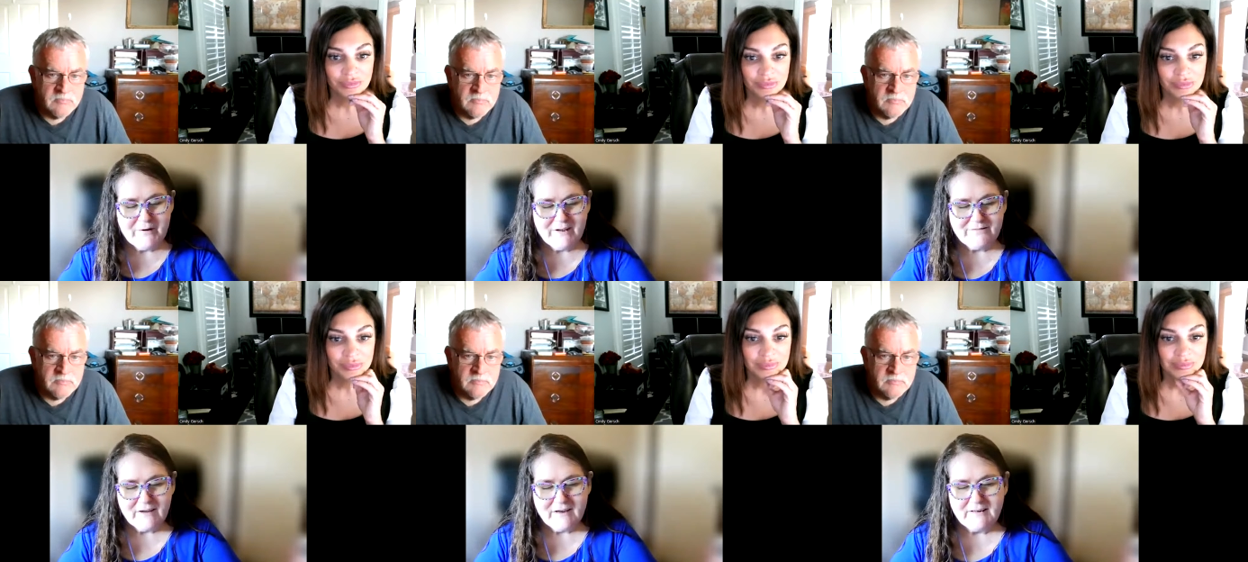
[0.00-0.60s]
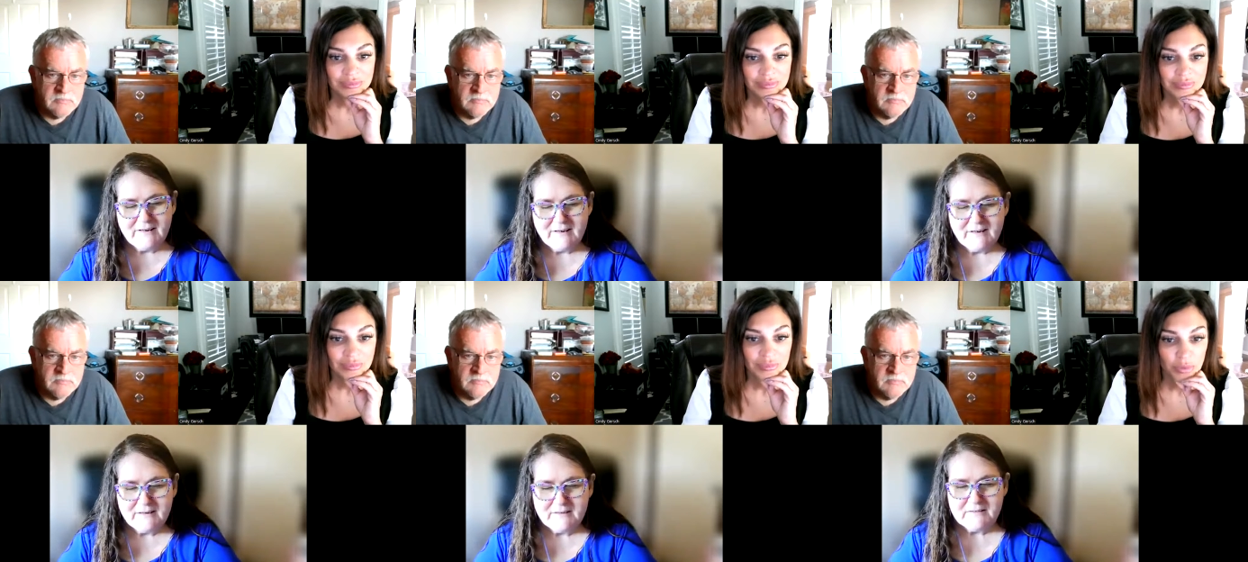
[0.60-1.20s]
Speaker 1: when I find it
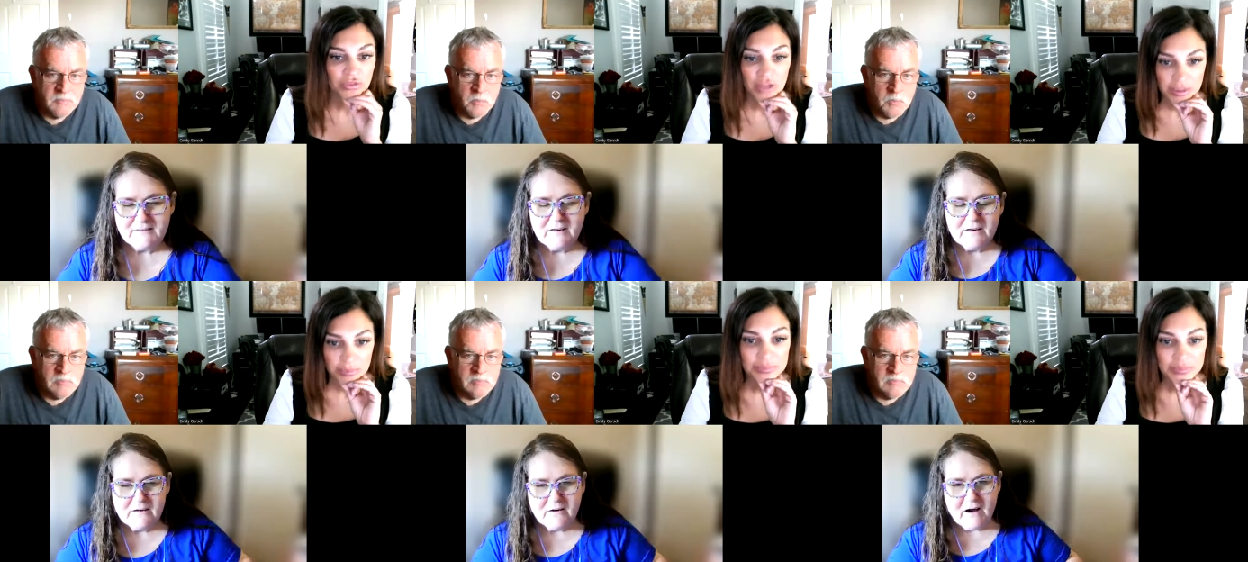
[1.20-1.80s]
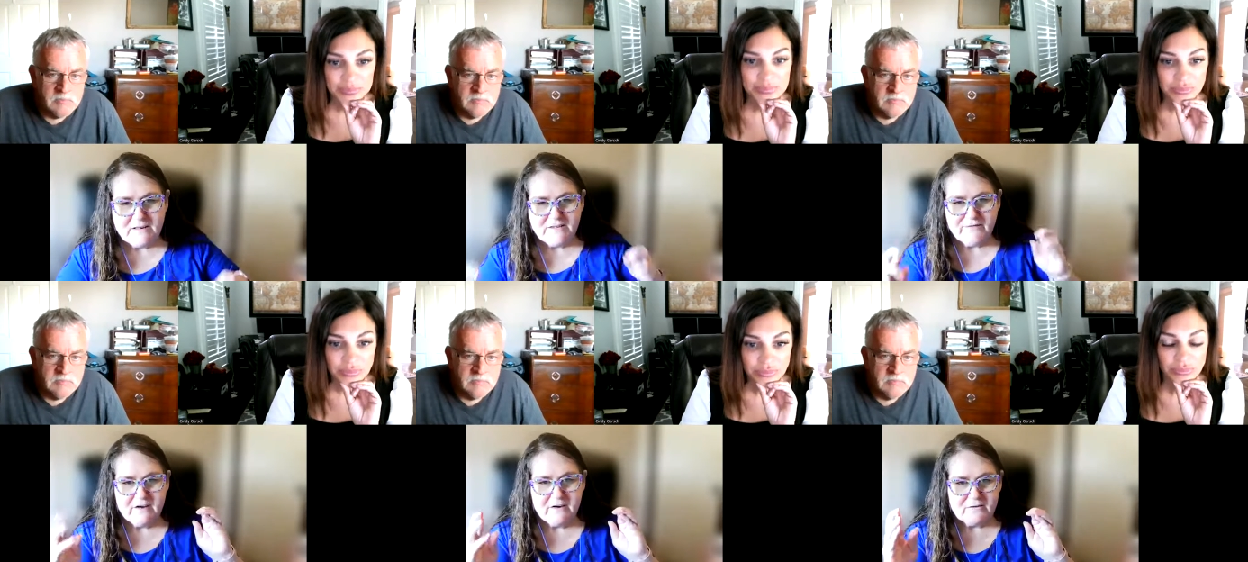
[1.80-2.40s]
and perfect. Cross
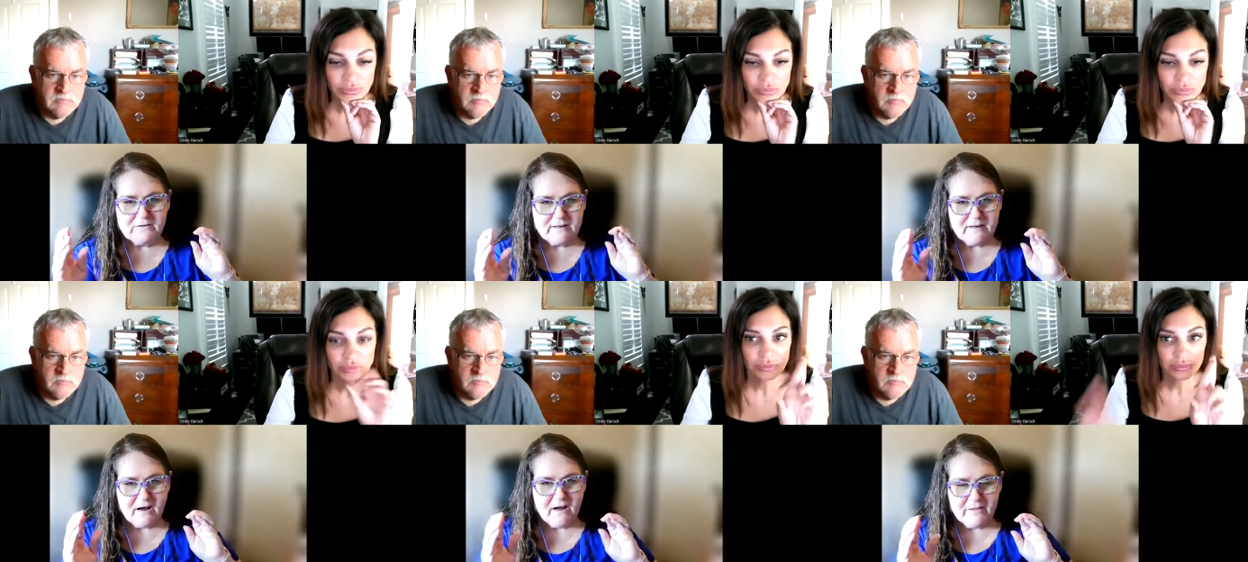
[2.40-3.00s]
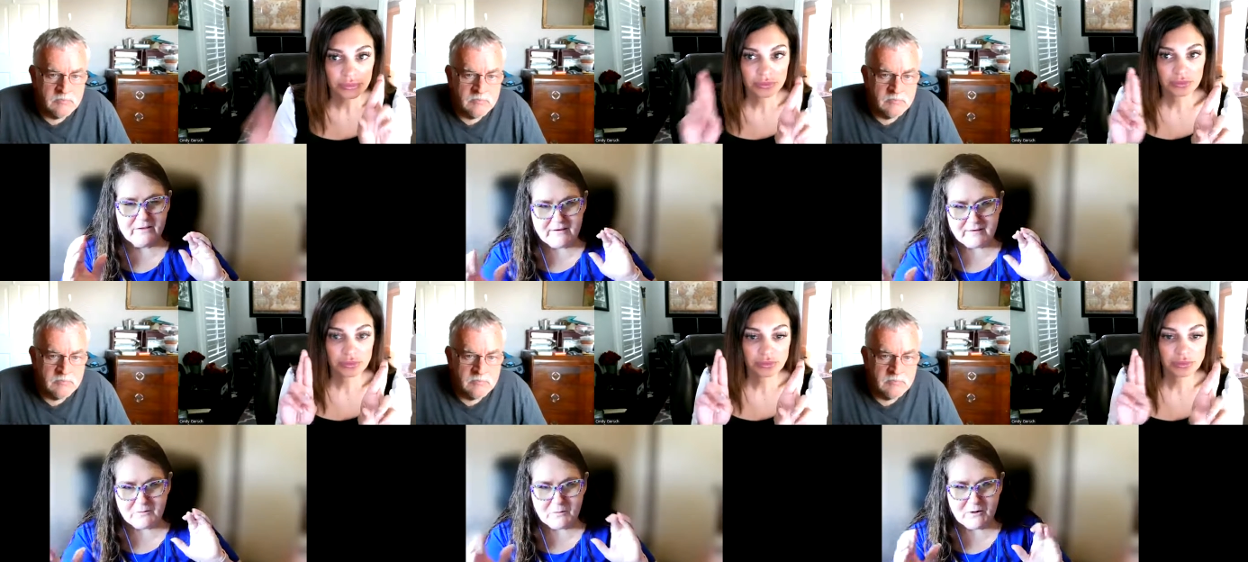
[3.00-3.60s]
fingers that all the
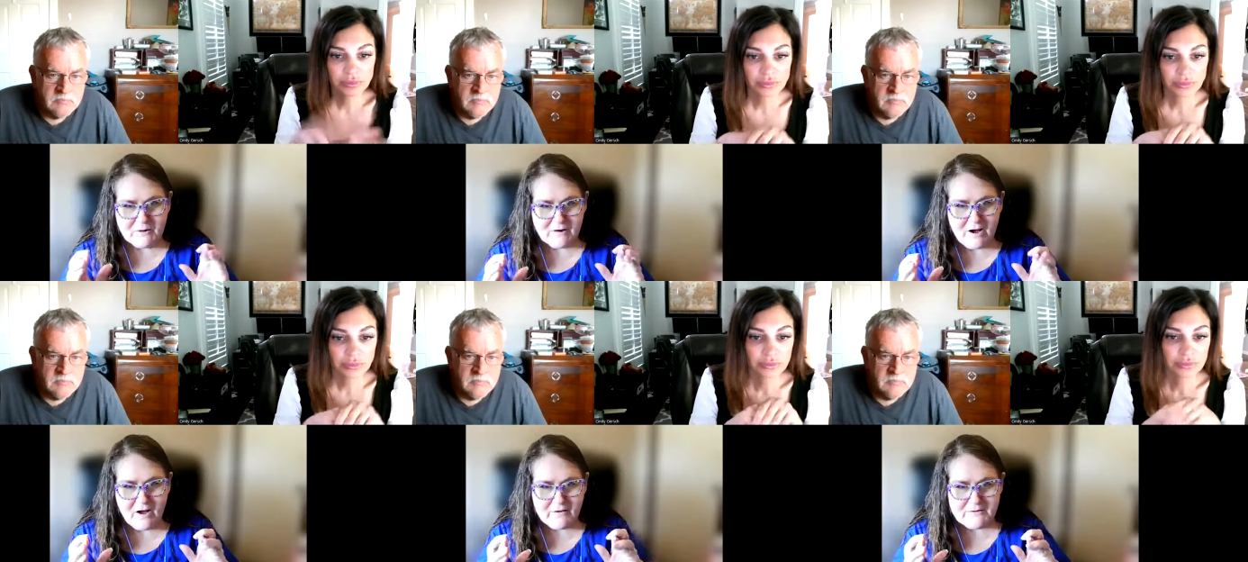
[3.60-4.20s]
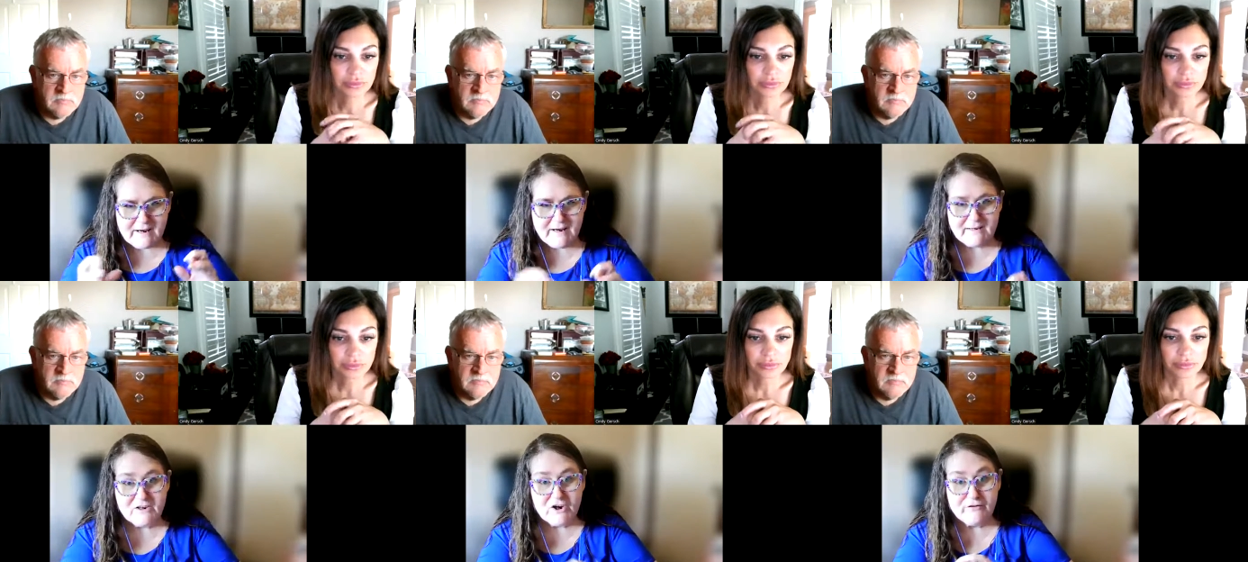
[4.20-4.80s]
work, all those
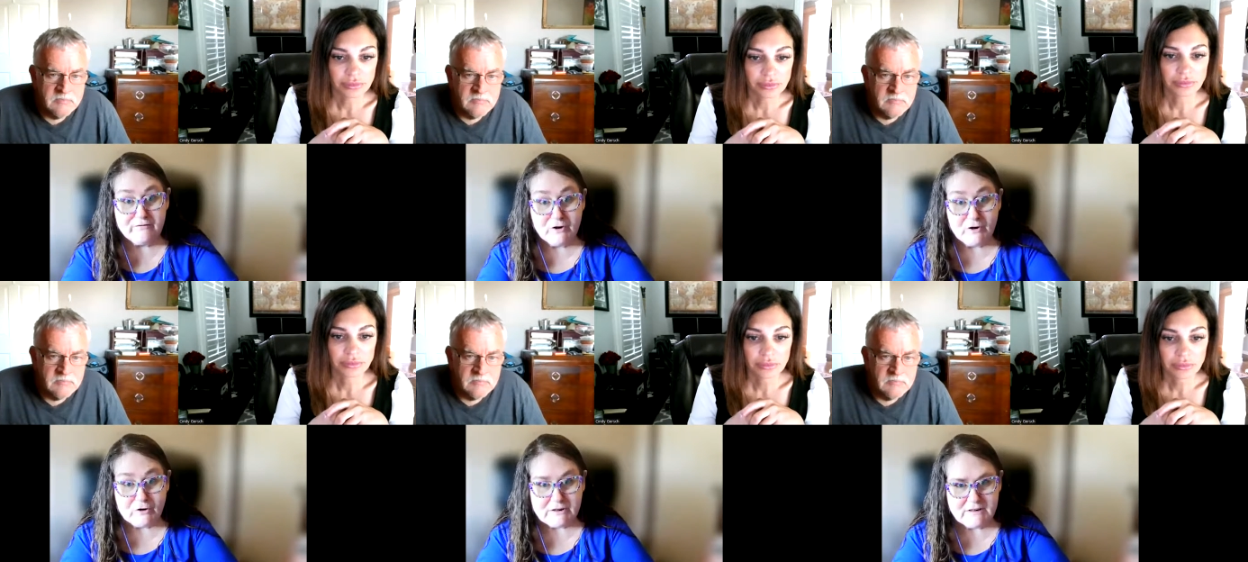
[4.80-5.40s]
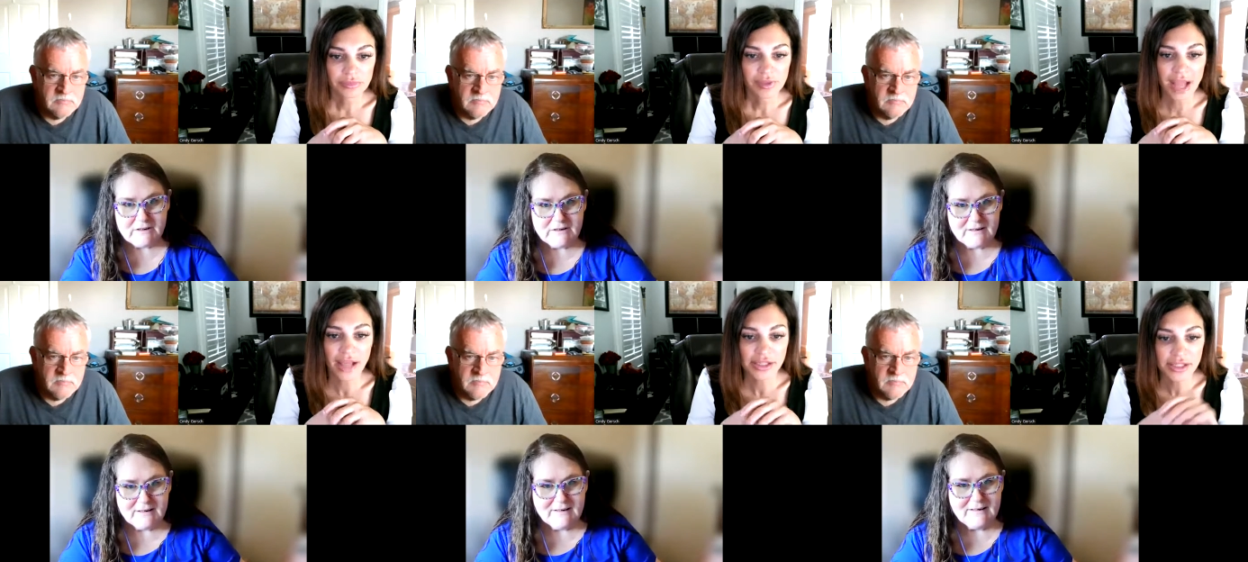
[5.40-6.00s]
ads convert.
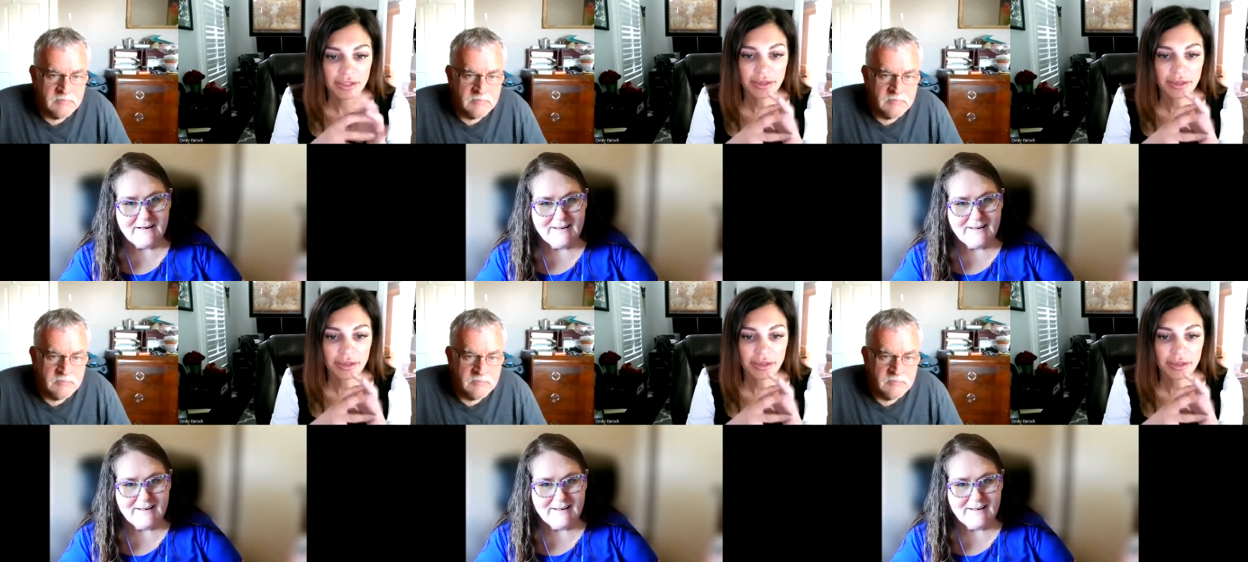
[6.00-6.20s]
Speaker 2: Yes,